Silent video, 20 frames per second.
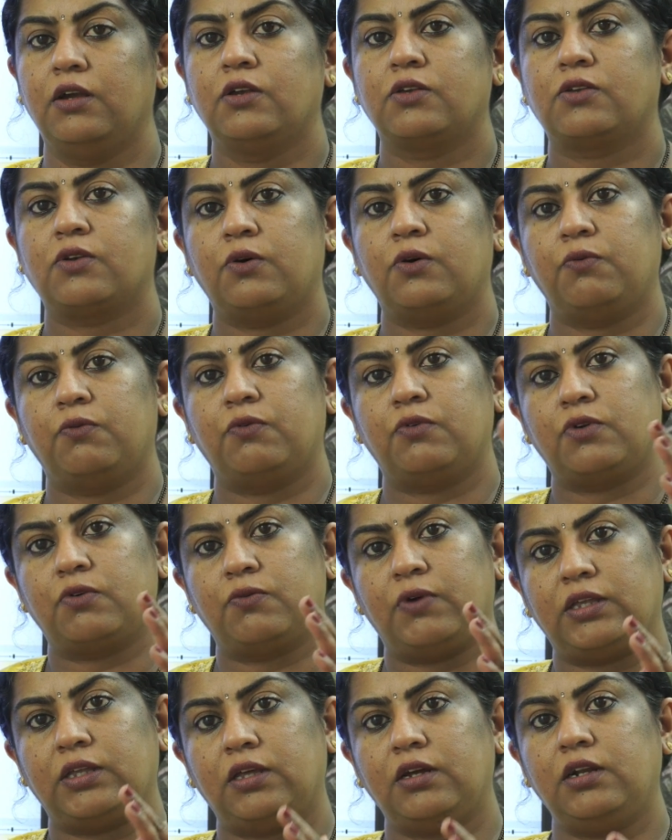So
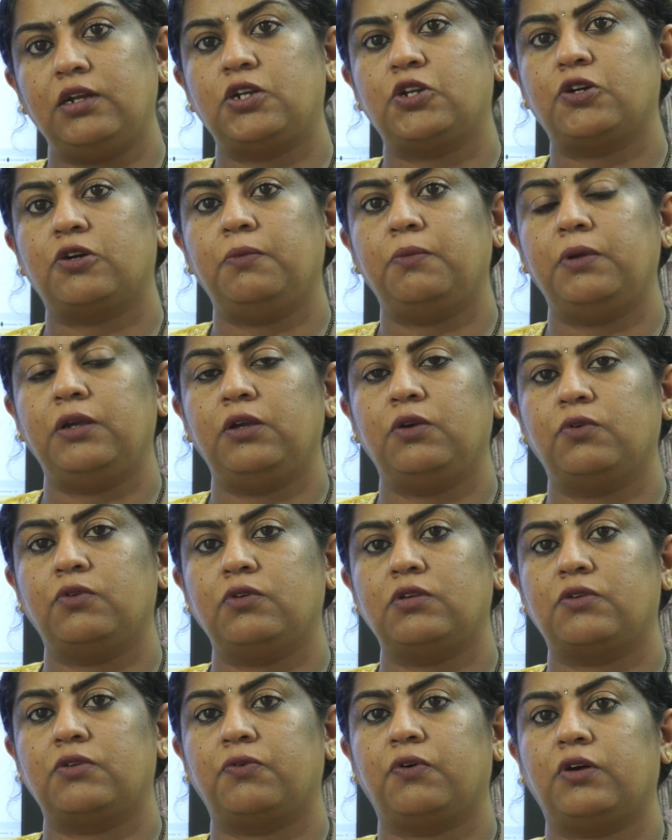whether it should be
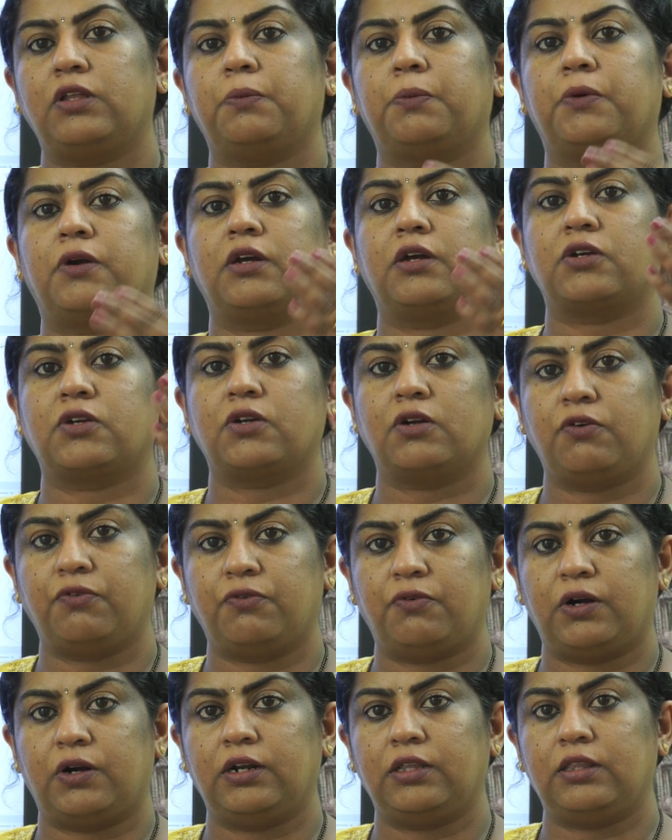used for the production of
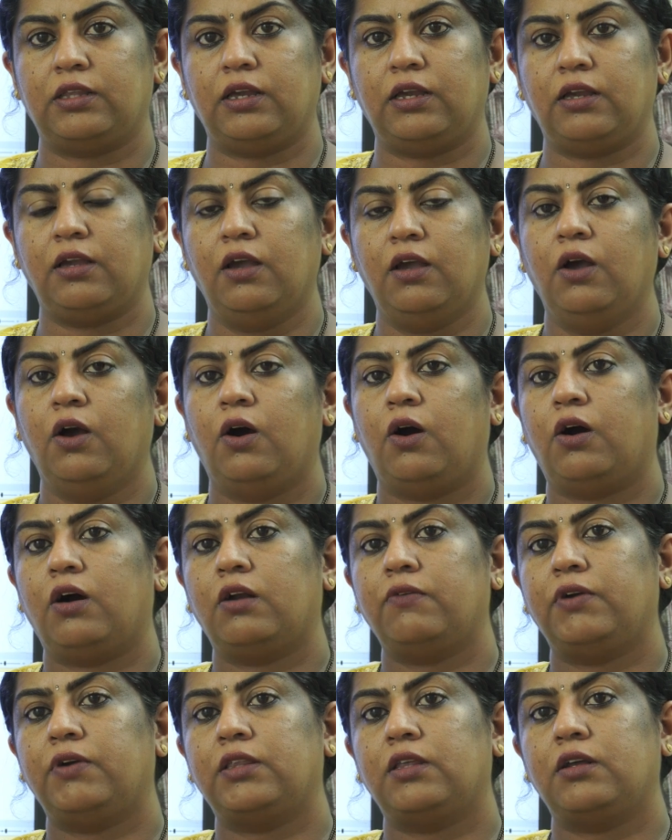one thing
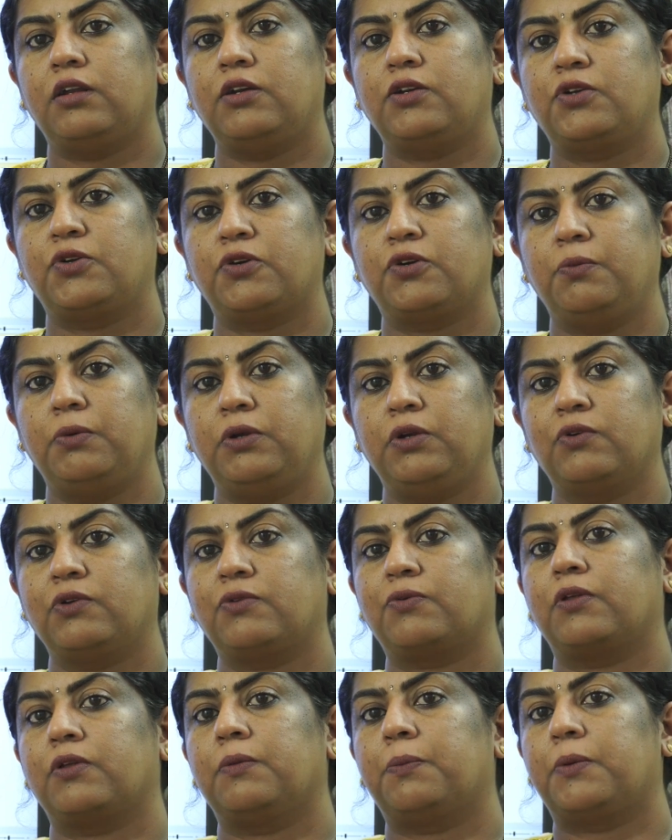or whether it should be
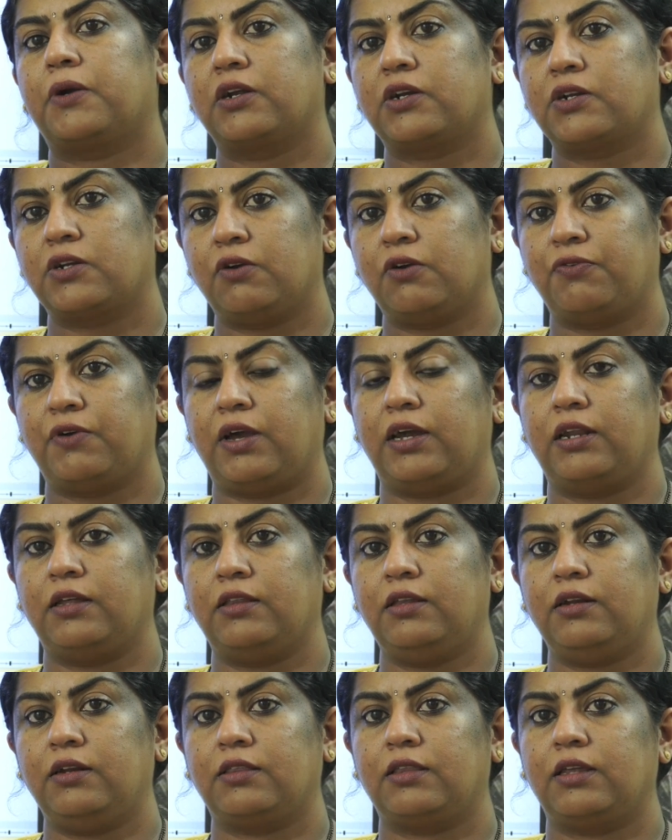used for the production of
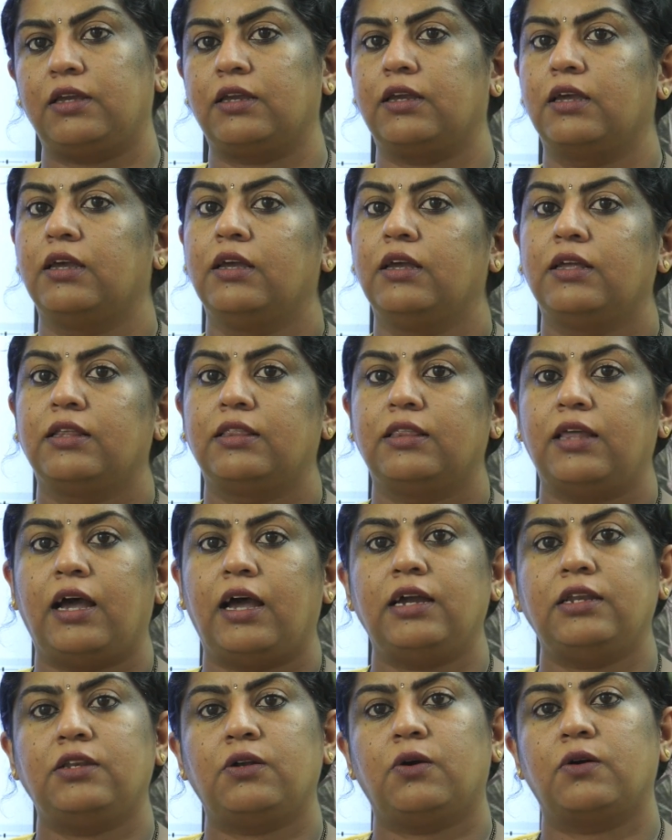another thing,
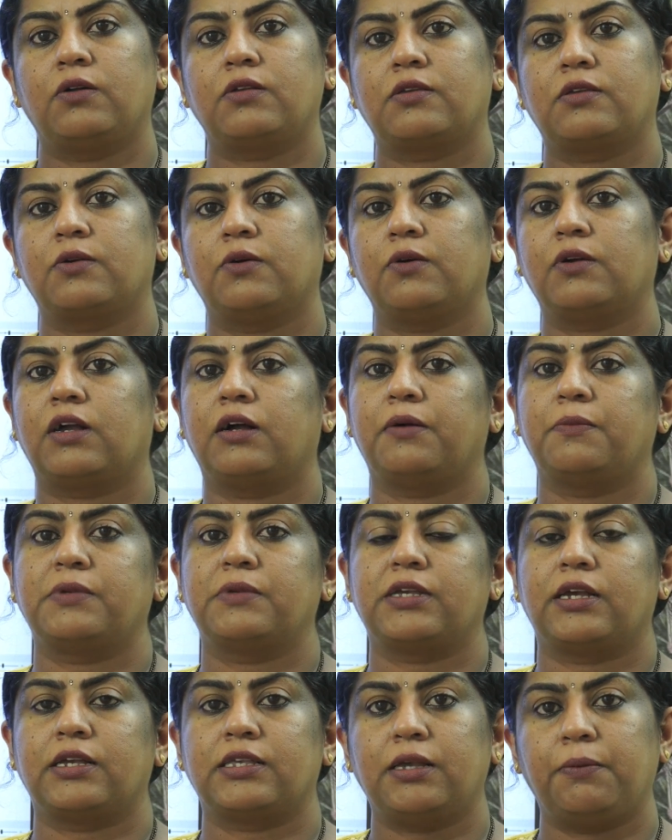that also
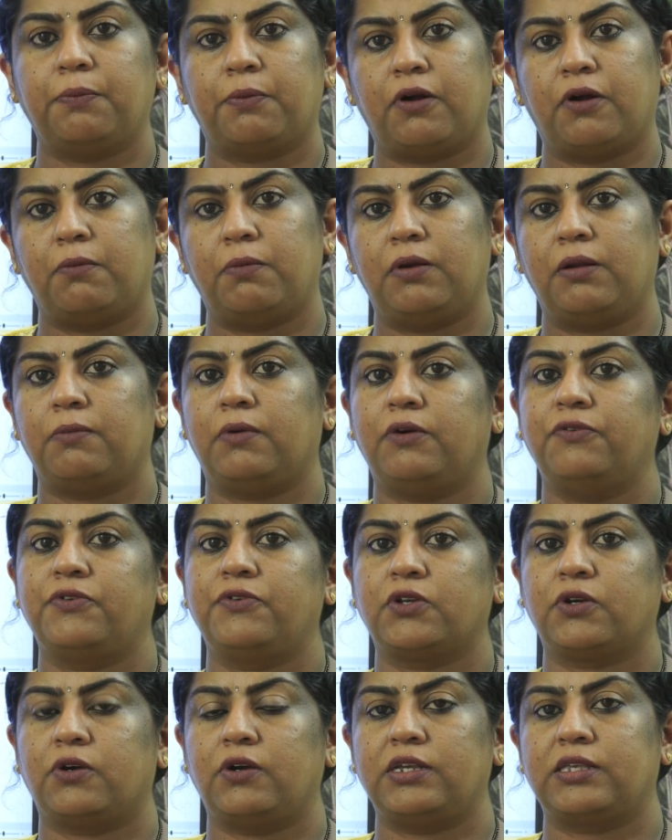comes as a problem of
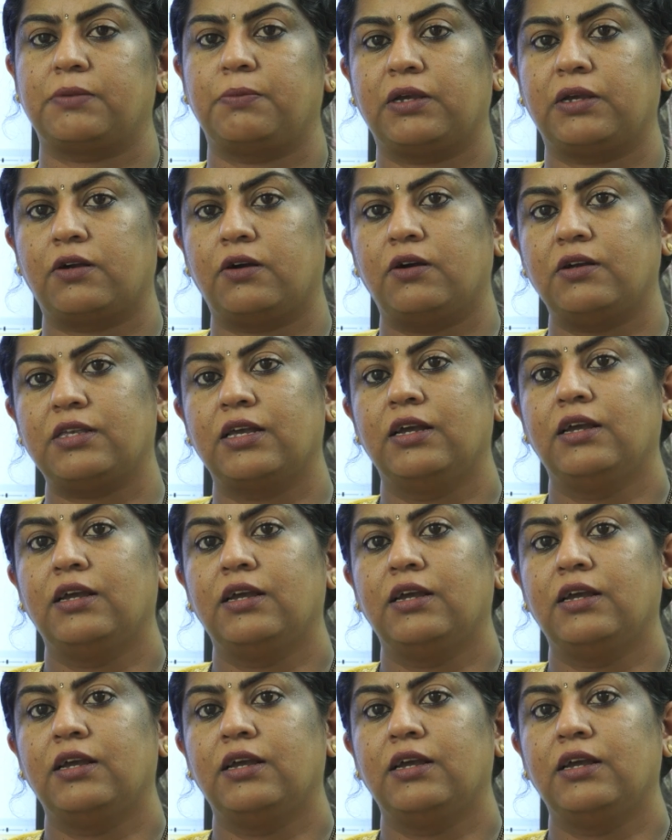choice, because